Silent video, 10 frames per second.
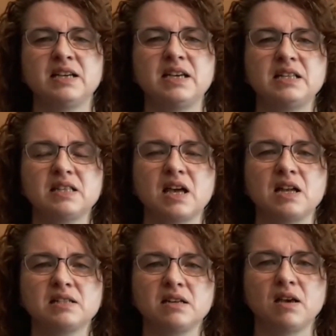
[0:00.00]
is
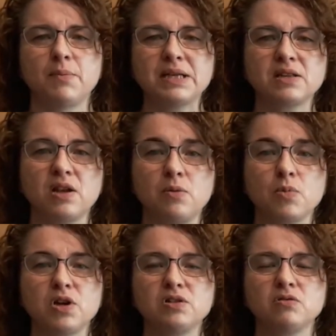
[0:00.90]
that a masculine
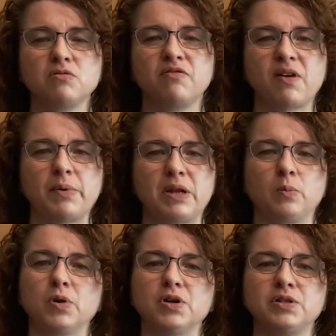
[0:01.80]
word or a feminine
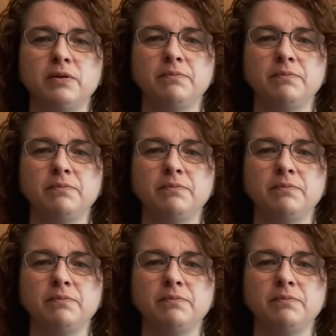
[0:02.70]
word?